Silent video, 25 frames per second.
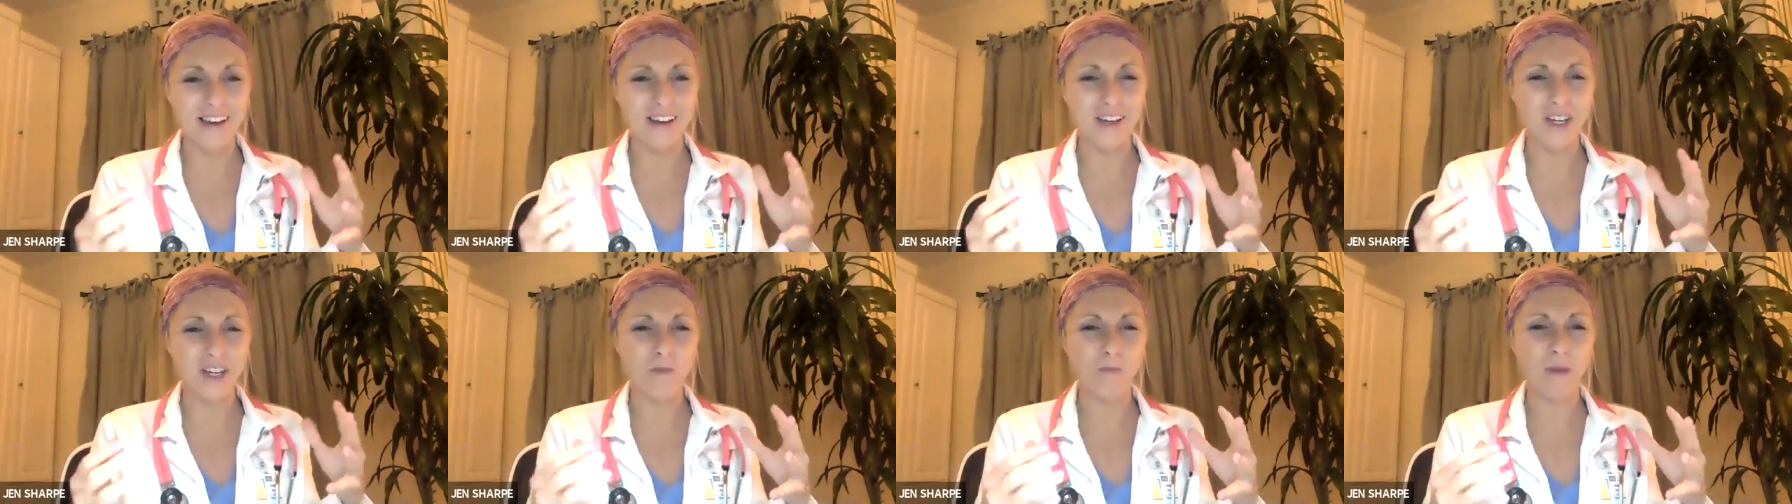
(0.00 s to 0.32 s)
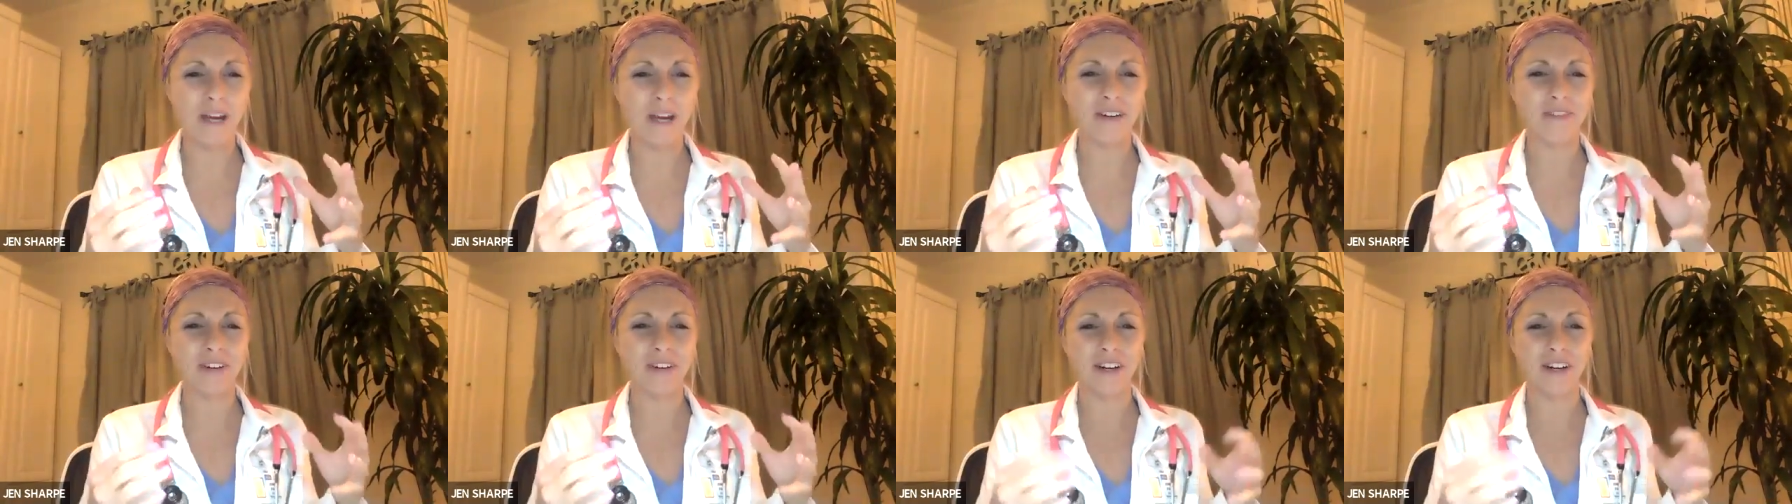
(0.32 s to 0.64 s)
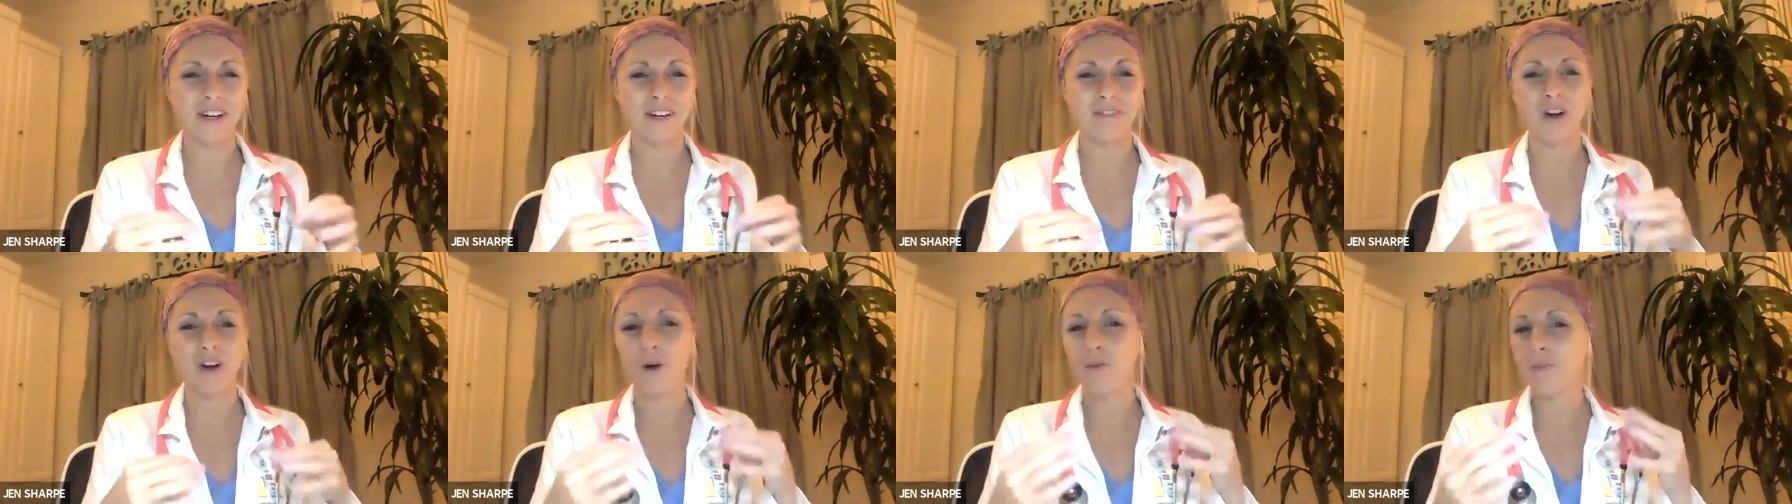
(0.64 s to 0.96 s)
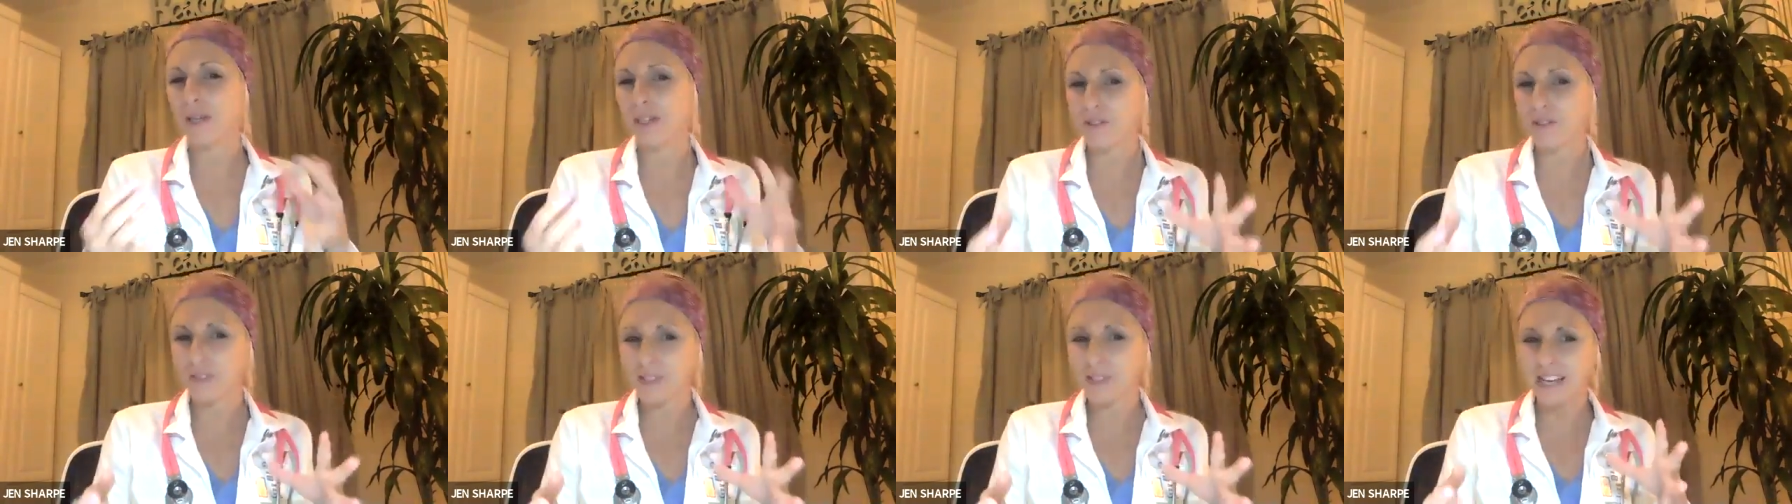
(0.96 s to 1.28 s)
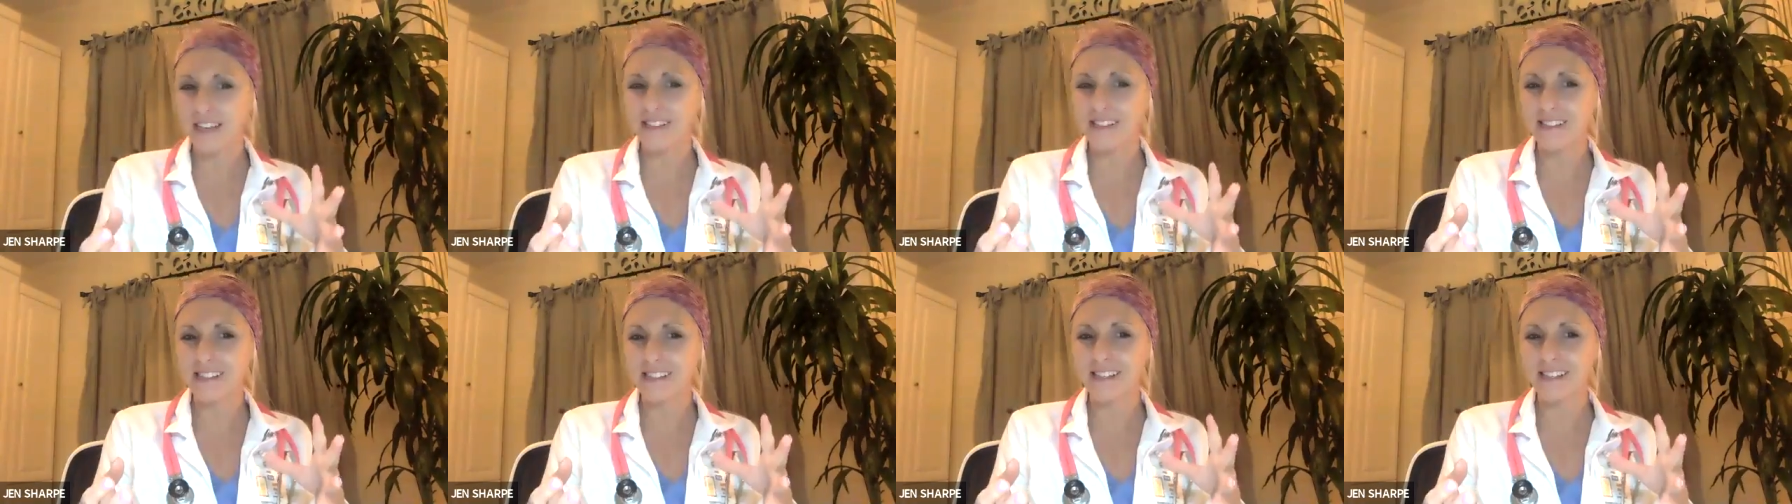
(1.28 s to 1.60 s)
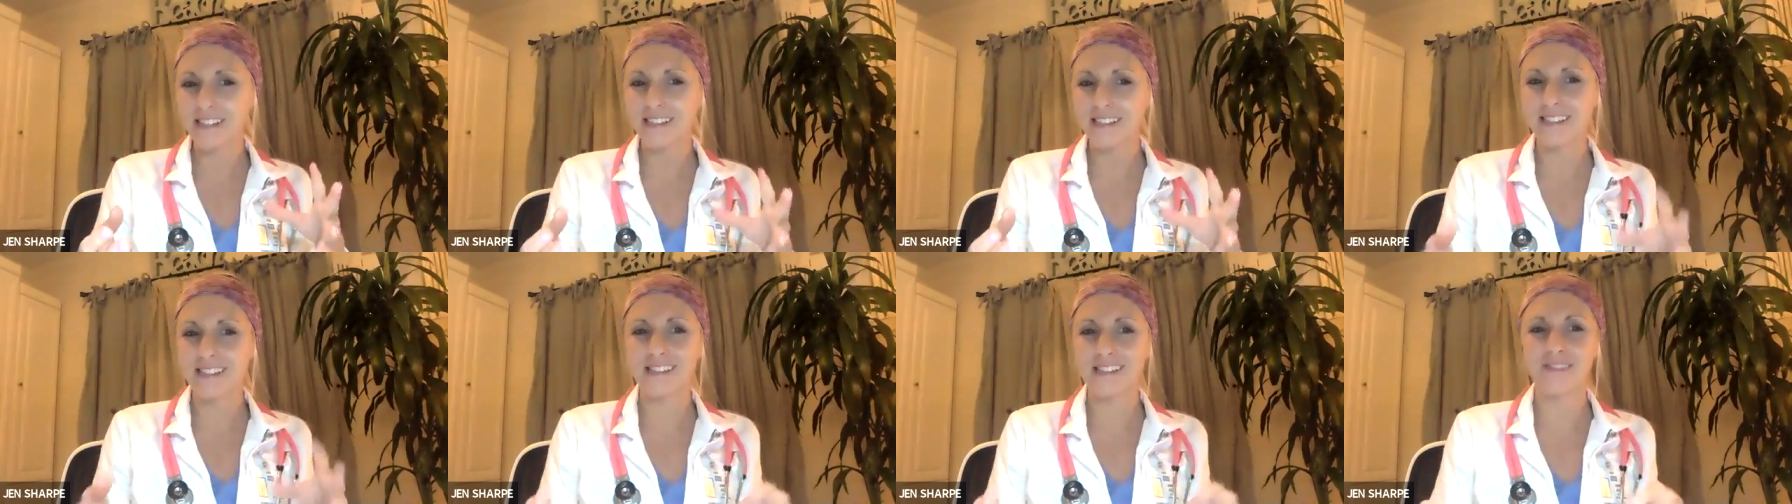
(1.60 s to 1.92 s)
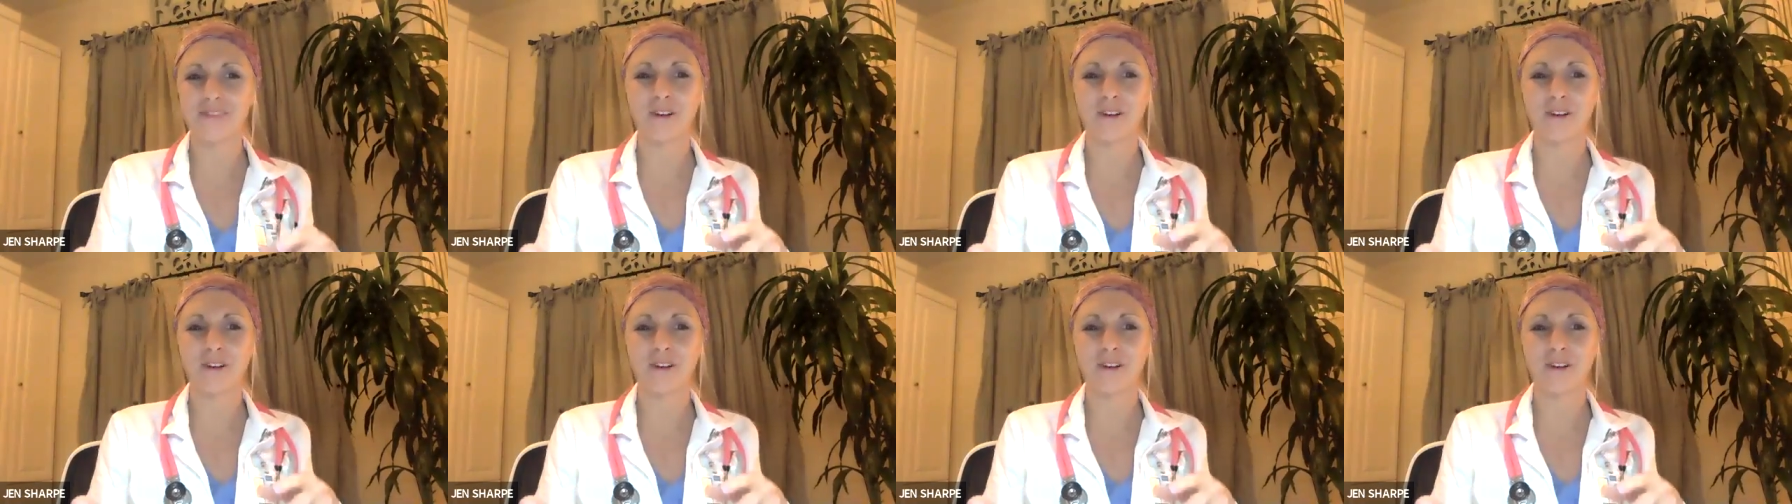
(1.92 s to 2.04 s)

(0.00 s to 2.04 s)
you might have heard of homeostasis